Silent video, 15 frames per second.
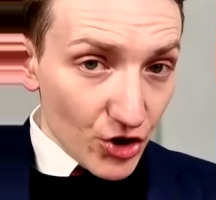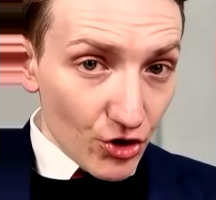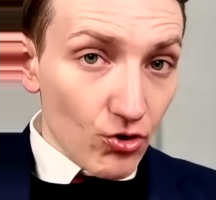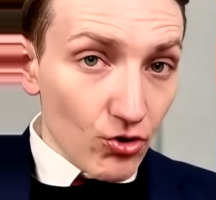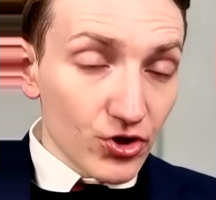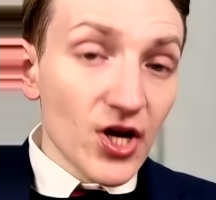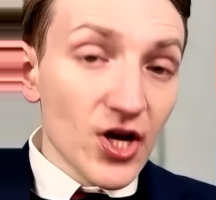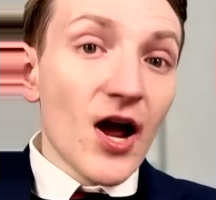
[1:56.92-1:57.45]

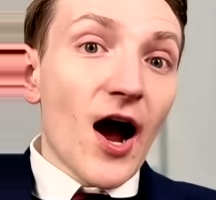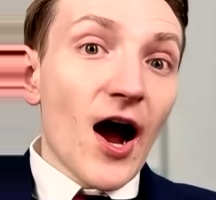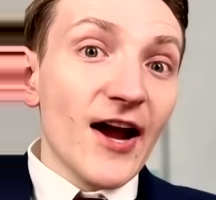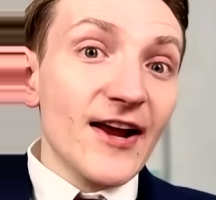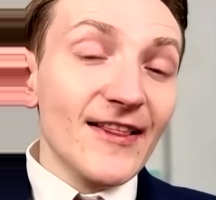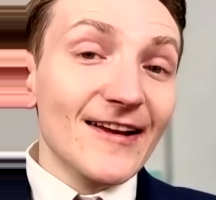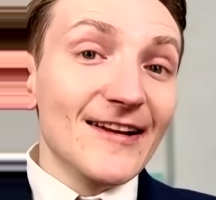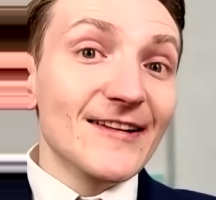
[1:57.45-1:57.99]
called. I
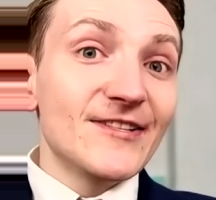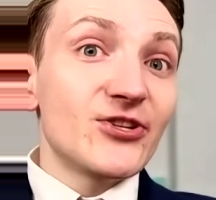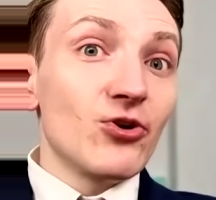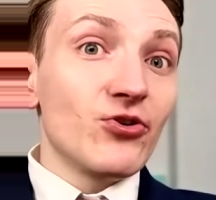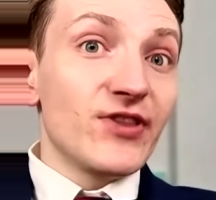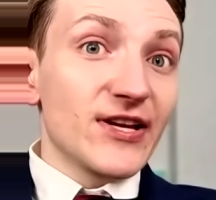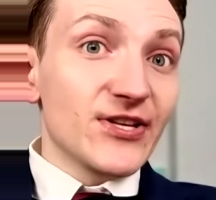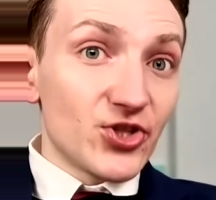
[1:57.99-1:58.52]
needed to sell
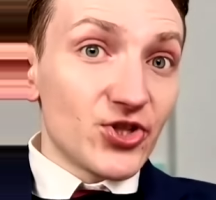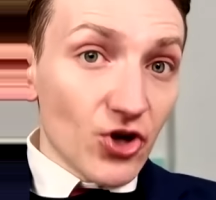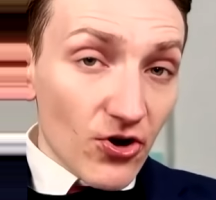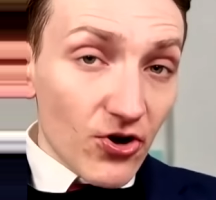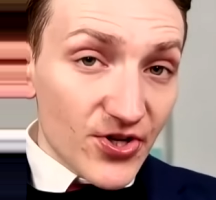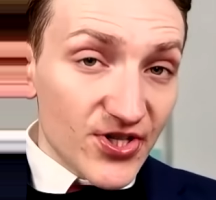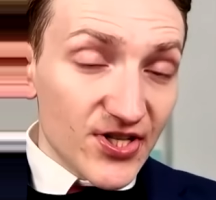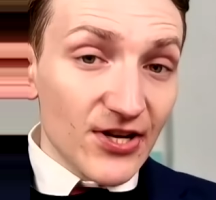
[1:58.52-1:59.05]
their
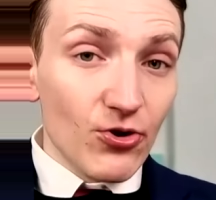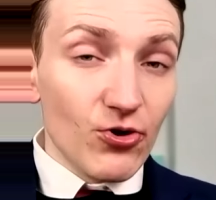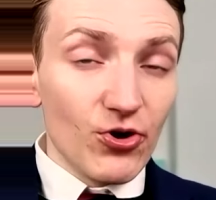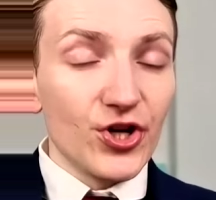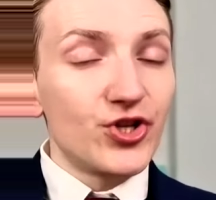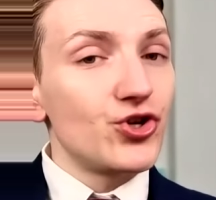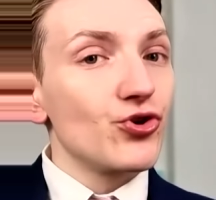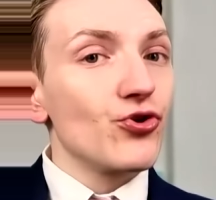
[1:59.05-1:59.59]
stocks in order
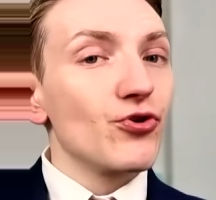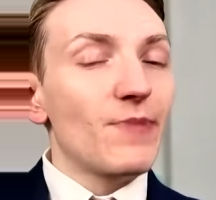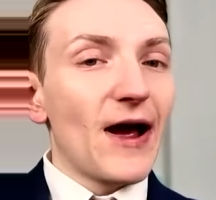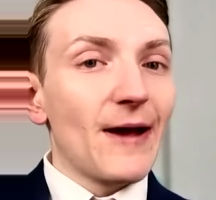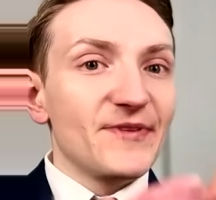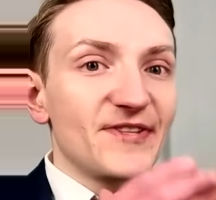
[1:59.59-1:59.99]
to perhaps